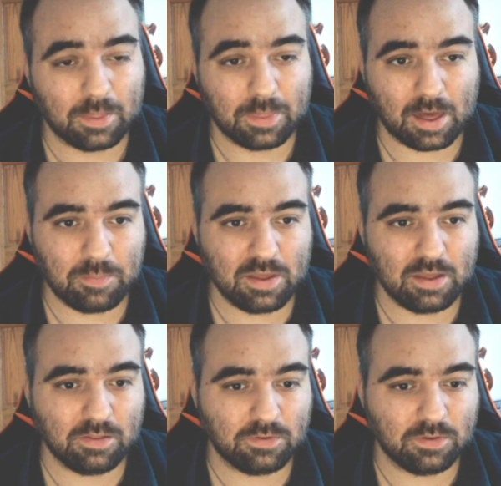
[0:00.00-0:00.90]
That
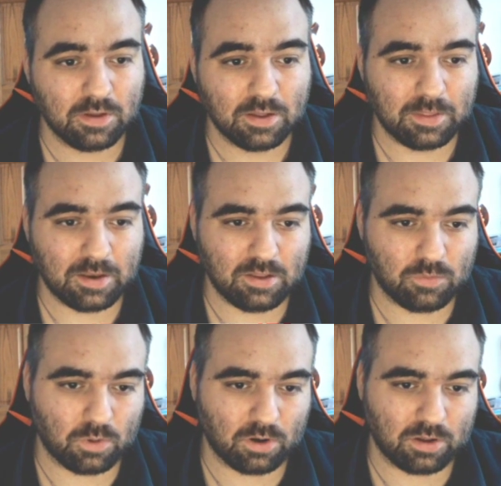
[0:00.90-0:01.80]
means that he's
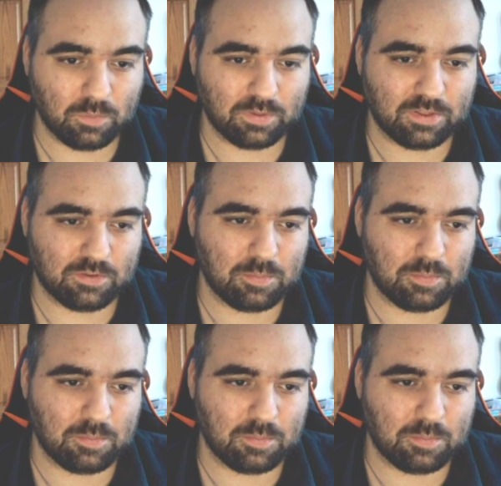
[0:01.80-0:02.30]
working with this